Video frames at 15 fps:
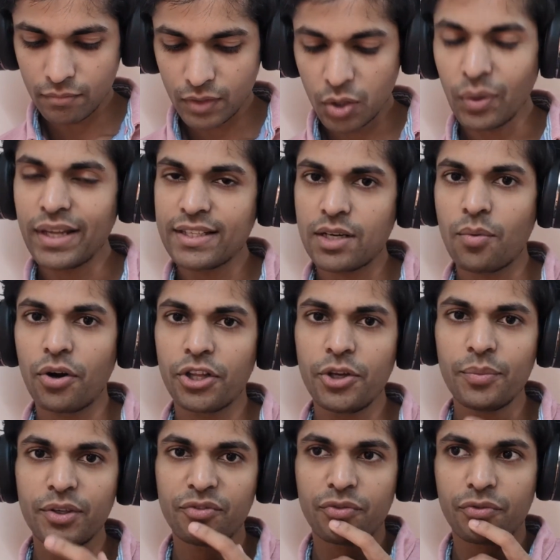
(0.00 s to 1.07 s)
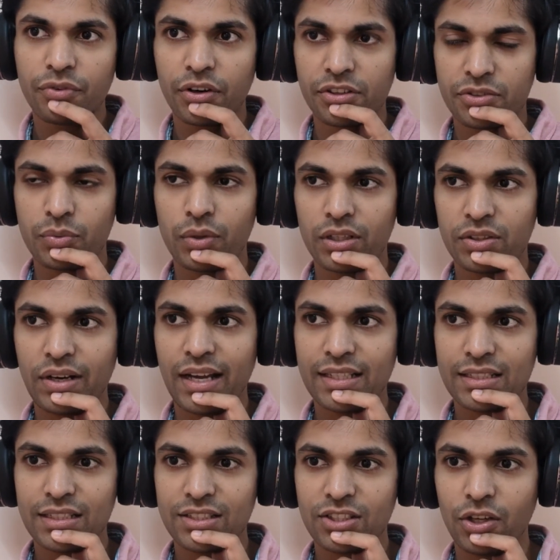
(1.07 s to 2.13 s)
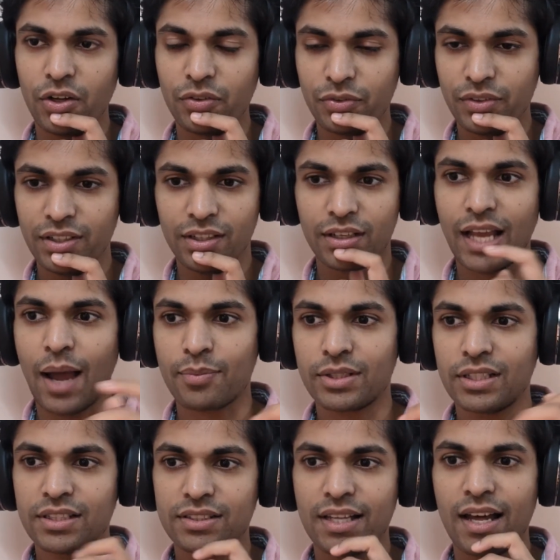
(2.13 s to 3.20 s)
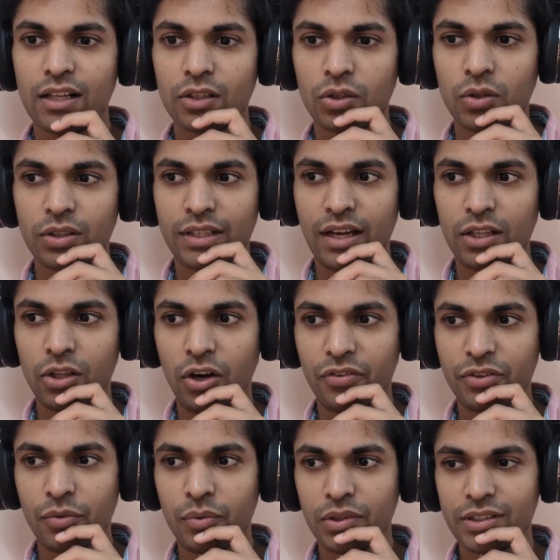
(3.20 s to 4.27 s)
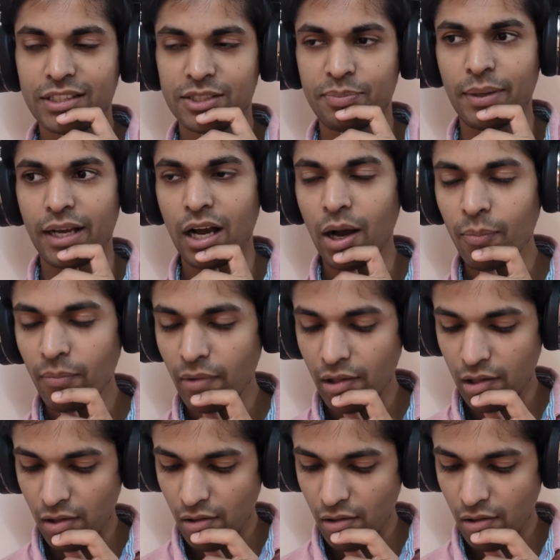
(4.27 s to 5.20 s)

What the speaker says: creating a more human first world, right? Instead of the capitalist hellhole that a lot of the world has become.